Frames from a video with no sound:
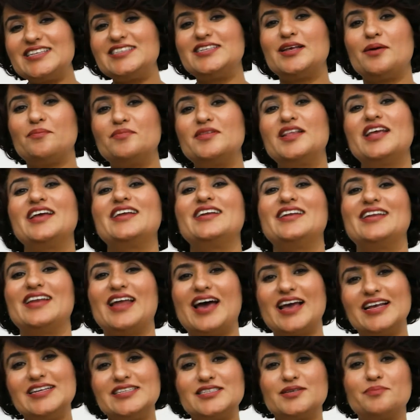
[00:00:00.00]
something
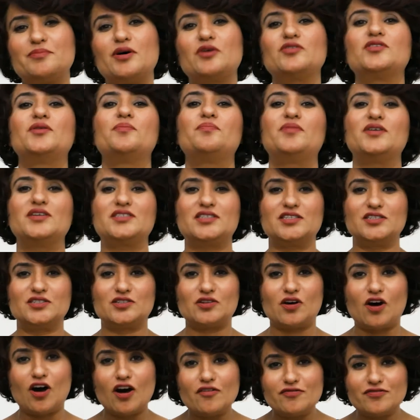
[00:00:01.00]
nice about the
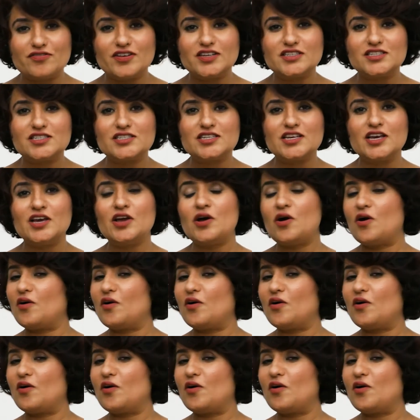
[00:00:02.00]
person's office